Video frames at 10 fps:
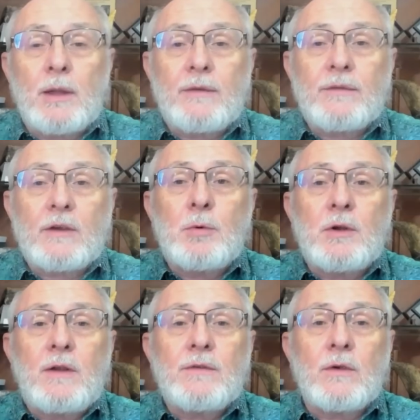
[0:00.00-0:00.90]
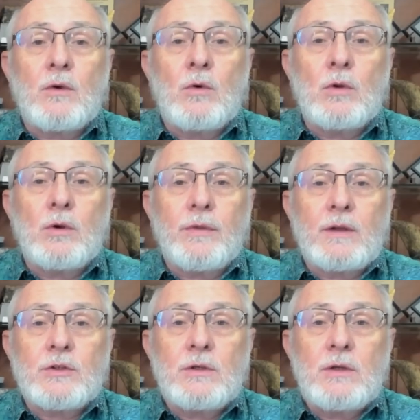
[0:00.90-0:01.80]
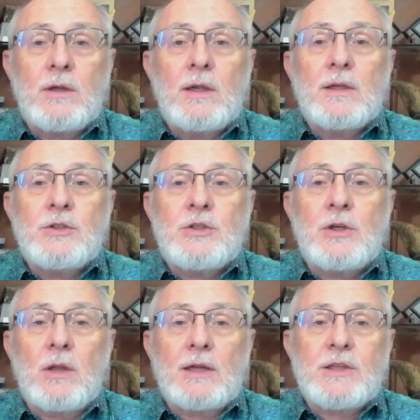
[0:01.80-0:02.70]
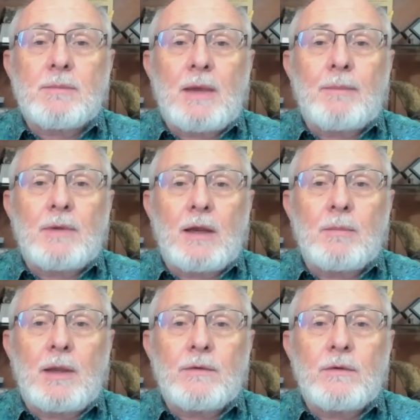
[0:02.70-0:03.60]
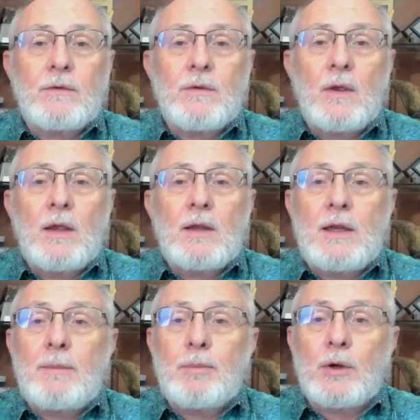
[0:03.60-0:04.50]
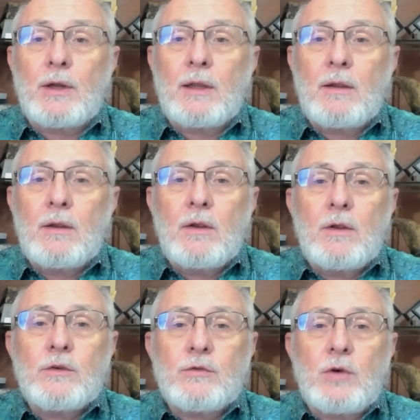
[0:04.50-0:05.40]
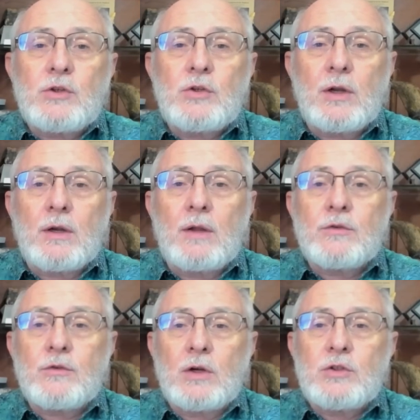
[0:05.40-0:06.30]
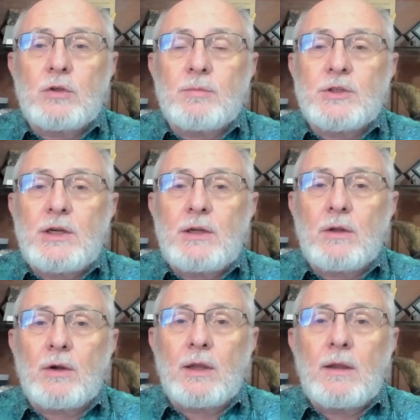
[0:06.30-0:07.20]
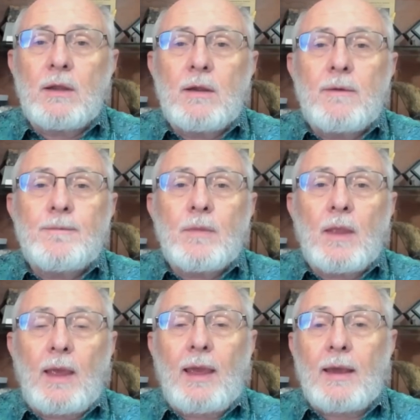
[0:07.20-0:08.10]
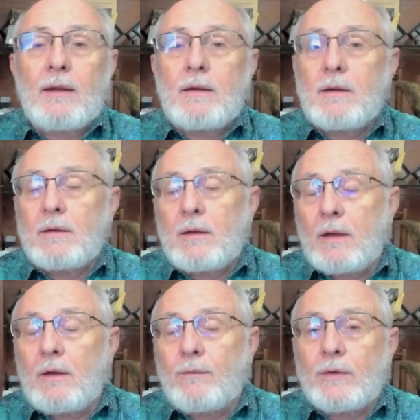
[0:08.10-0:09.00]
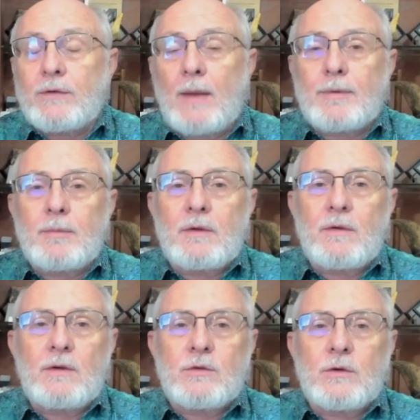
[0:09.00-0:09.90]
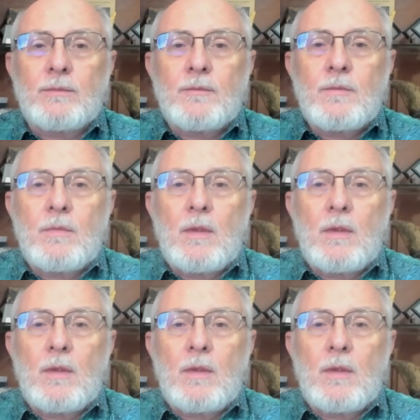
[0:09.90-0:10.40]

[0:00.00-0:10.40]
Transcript: blends expertise in Google Earth Engine, geologic map databases, deep learning, structured and unstructured machine learning, and inference optimization.